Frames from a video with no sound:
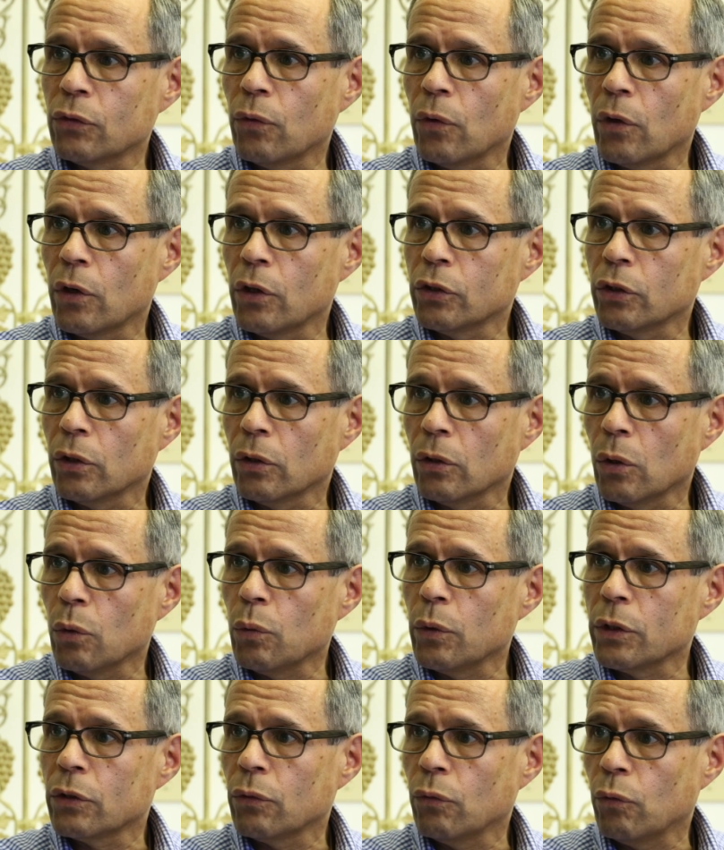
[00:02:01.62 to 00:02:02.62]
far as the
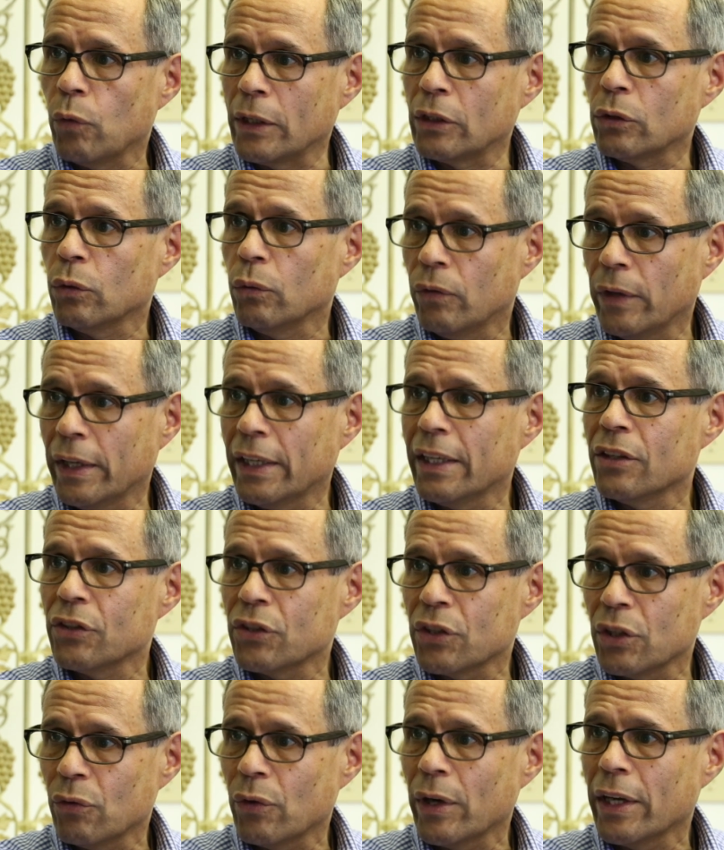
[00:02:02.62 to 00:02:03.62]
lowest rental
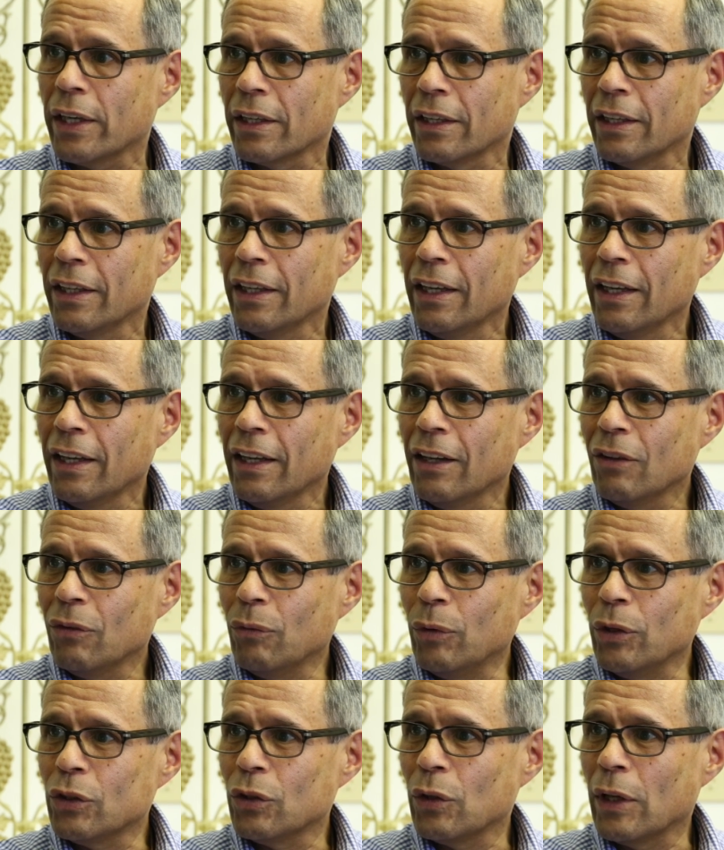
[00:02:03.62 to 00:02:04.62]
vacancy rate,
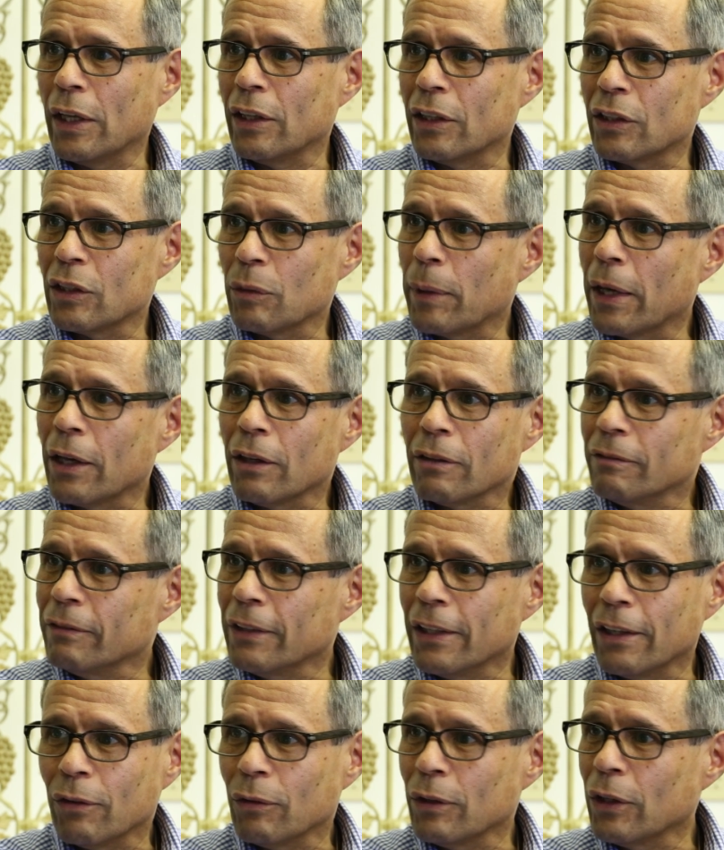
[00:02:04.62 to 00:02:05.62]
and it's about,
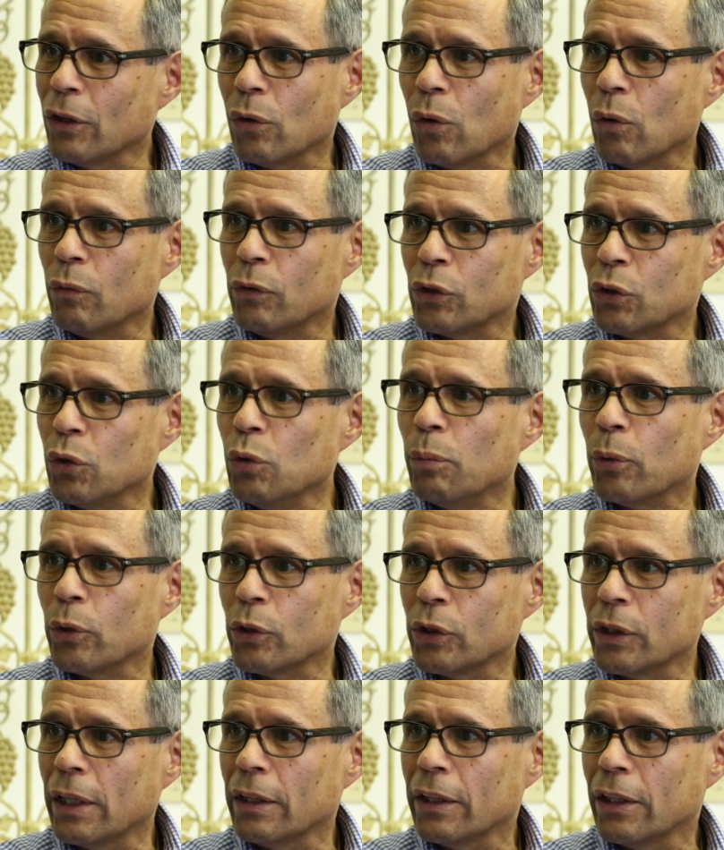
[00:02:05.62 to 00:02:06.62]
a little over
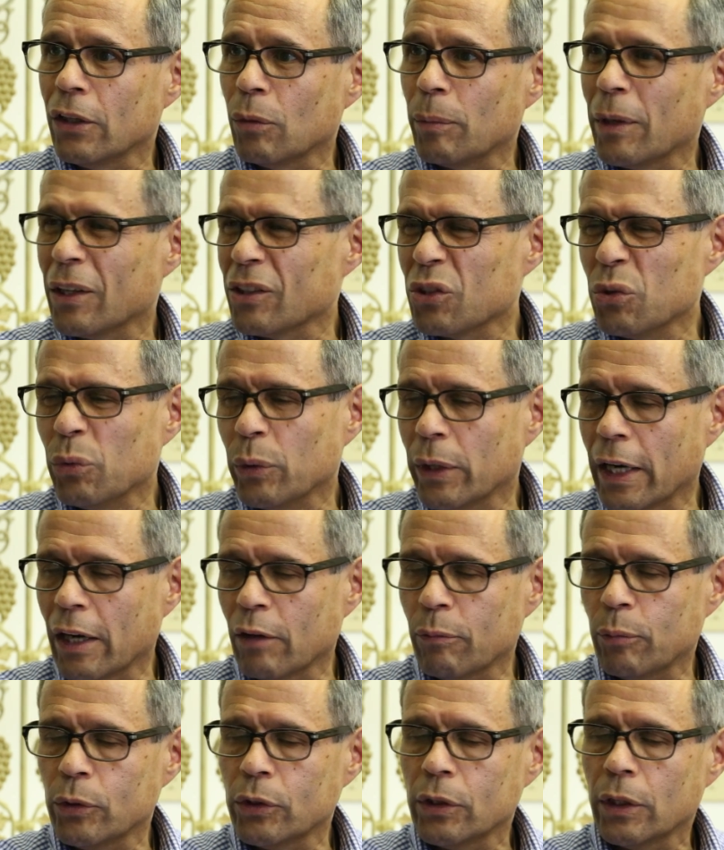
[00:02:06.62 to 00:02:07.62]
2%. They're about
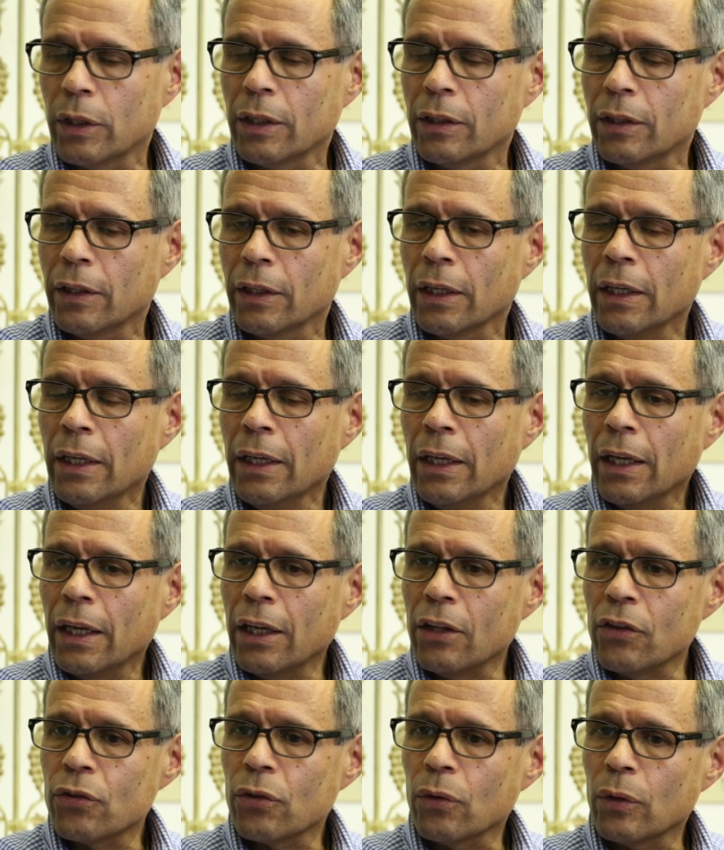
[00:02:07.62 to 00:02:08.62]
2.5%, I think.
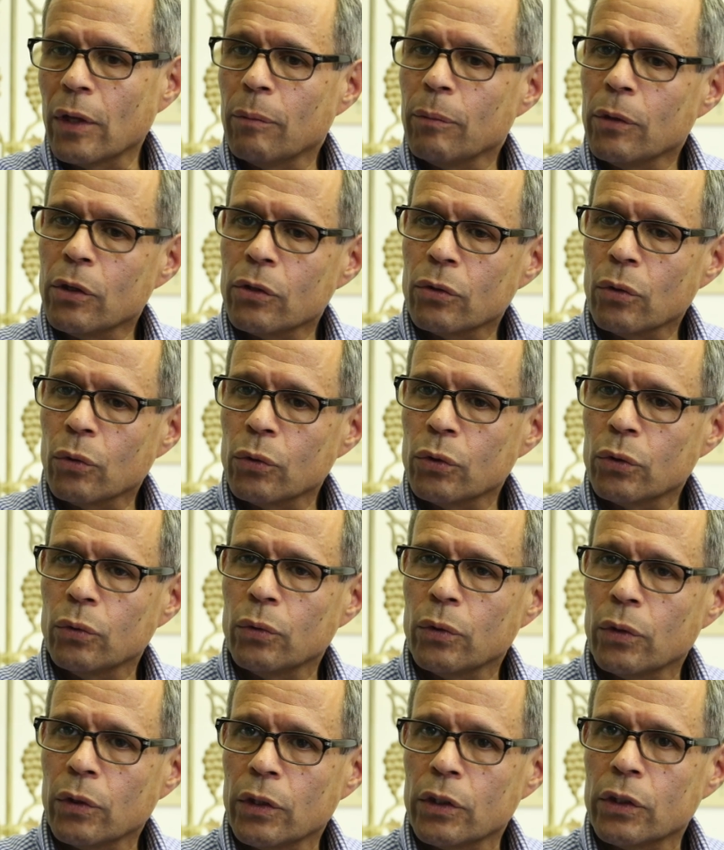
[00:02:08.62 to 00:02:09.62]
And so that means no
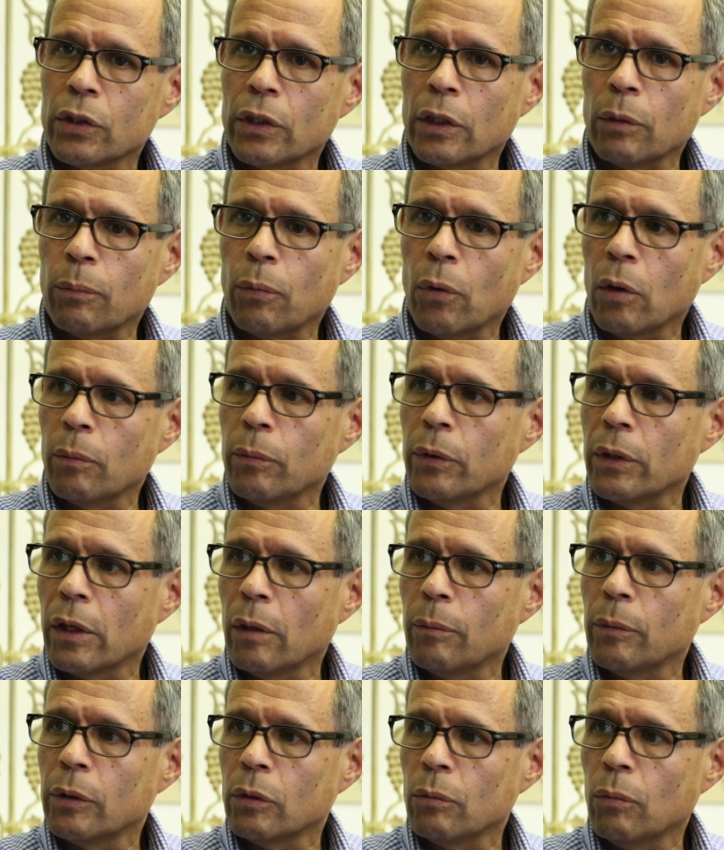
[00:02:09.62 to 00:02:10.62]
sooner does an apartment
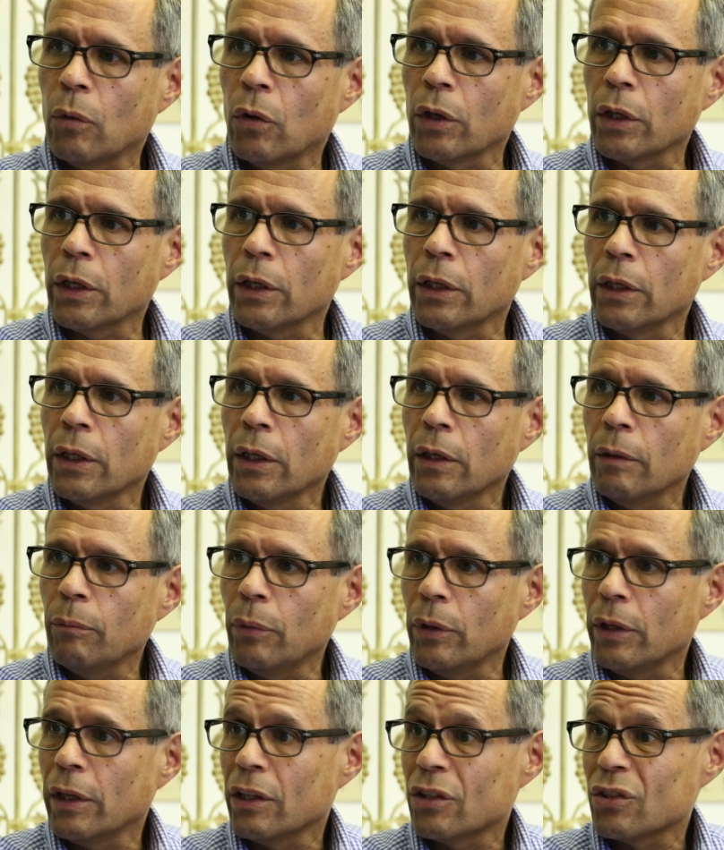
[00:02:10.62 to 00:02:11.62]
come on the market,
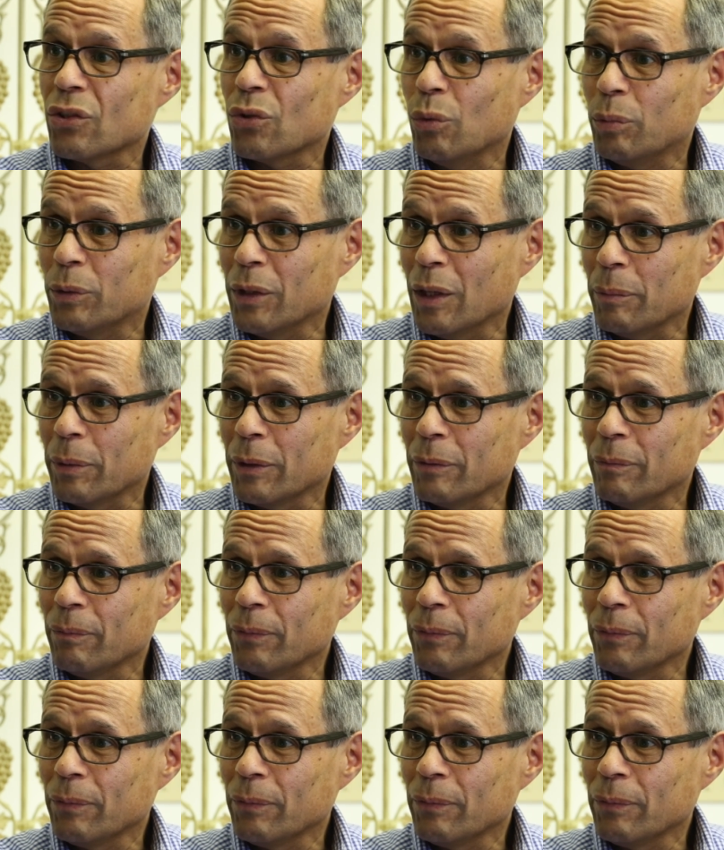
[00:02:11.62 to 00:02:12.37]
but it gets scooped up.